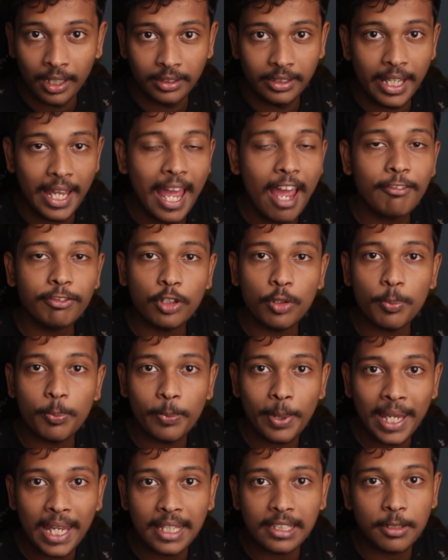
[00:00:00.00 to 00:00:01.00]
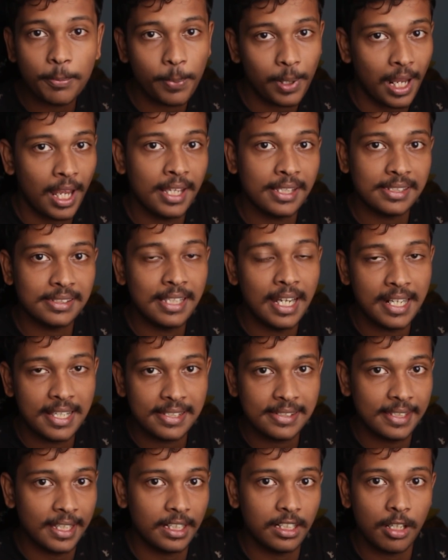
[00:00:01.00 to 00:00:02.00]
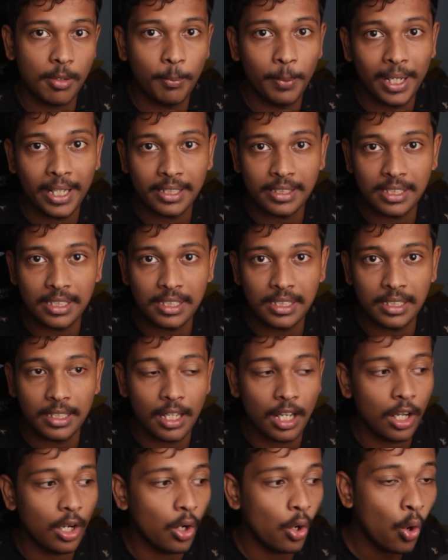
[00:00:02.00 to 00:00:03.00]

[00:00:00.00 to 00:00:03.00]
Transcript: they have to pay the price that is set by the